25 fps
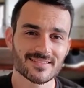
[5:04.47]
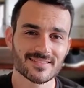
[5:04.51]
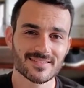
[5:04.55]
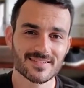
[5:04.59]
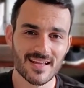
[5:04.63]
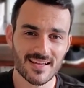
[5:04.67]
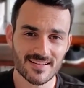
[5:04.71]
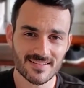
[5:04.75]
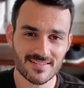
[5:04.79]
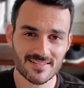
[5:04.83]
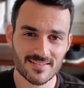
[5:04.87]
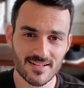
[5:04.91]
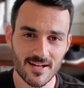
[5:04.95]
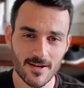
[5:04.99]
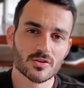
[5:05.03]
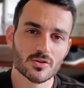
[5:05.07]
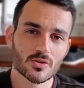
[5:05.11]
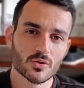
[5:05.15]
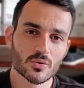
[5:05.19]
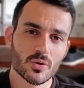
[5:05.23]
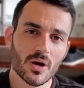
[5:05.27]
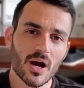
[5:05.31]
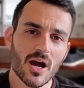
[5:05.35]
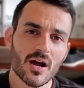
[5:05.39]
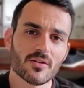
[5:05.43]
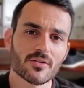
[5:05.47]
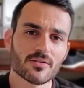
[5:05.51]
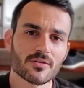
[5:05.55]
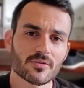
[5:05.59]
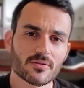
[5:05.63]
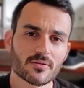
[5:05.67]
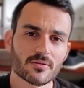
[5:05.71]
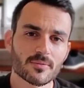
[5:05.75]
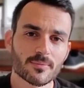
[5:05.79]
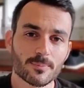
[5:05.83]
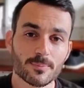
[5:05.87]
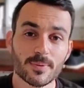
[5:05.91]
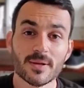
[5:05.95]
Tesla to
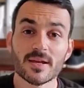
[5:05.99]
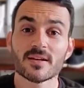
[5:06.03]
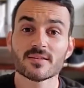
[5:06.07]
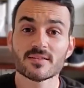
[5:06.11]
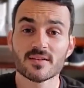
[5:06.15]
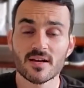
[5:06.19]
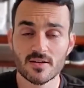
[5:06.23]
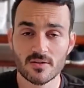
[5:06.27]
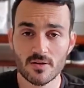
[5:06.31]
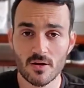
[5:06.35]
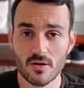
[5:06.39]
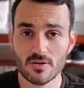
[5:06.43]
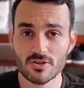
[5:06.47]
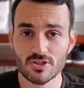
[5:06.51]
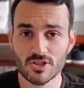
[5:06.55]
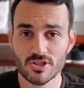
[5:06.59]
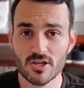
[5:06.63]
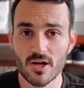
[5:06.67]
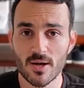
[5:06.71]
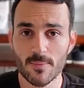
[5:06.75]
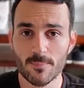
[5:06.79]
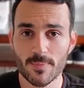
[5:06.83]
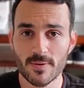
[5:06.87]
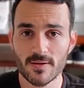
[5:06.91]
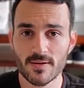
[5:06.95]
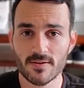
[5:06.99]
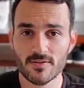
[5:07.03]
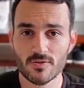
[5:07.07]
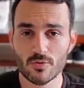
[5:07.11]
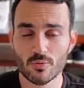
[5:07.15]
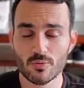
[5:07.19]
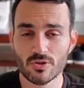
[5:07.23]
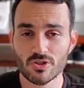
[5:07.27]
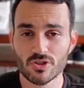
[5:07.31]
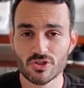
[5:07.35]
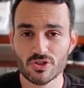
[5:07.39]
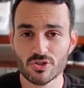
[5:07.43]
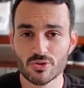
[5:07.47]
other big technology companies
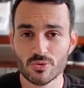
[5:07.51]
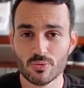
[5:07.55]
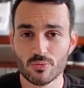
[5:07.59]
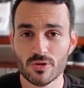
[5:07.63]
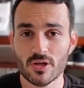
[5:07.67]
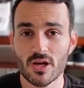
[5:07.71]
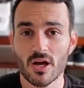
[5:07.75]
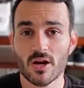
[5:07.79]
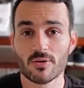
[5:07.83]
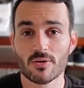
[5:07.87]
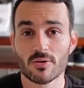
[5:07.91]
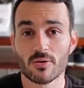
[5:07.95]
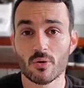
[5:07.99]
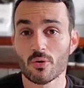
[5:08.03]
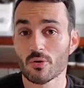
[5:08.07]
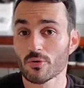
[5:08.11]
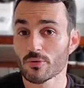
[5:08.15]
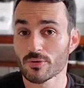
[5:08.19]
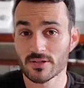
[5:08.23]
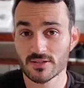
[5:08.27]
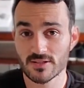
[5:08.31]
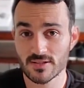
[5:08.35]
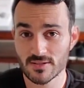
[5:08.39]
which we already